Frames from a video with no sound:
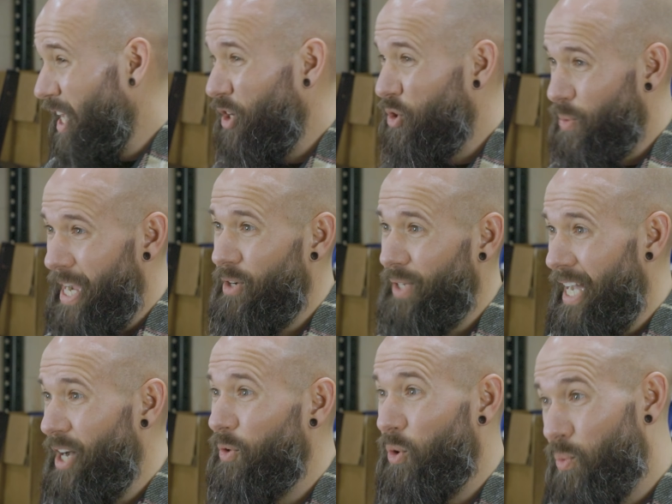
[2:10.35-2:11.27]
ground
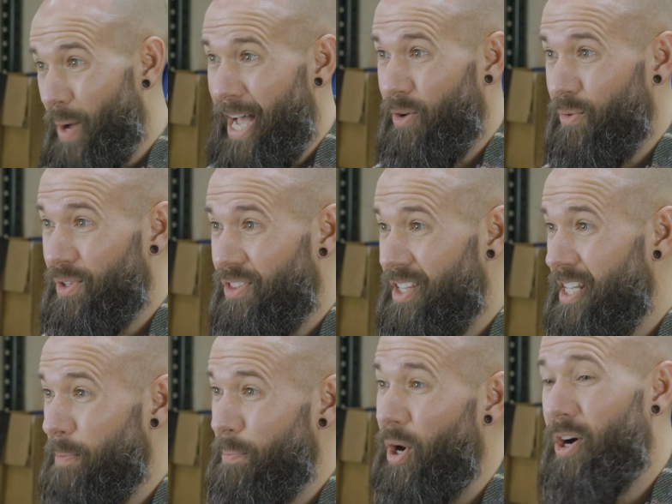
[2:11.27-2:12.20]
out around
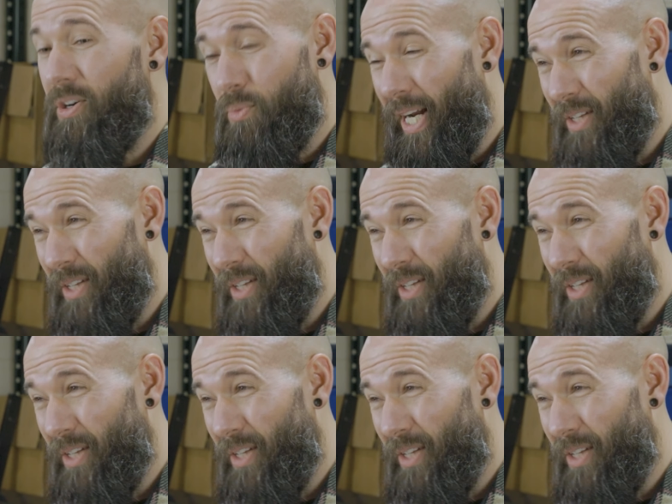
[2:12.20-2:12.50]
the barn right